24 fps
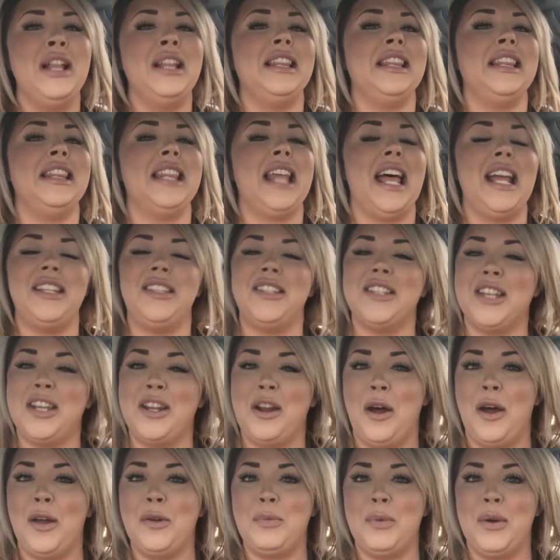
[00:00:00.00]
Let's get
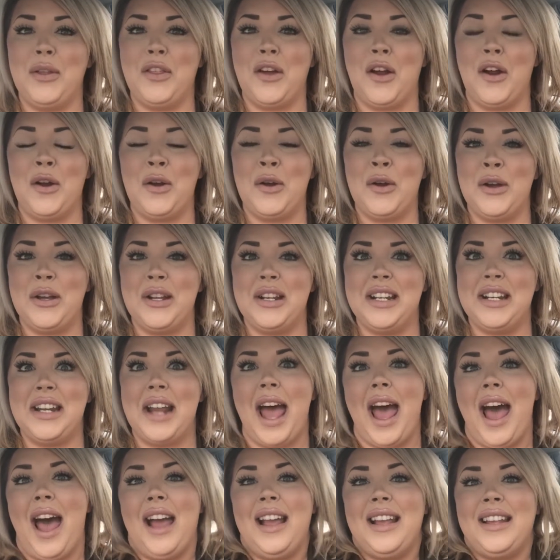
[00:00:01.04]
on with our hooded
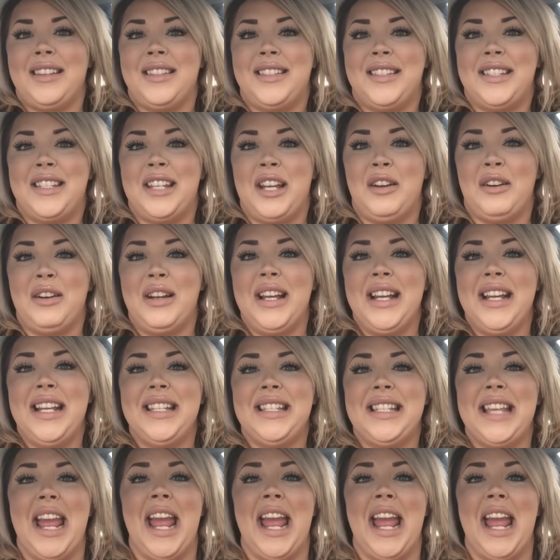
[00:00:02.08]
eyes series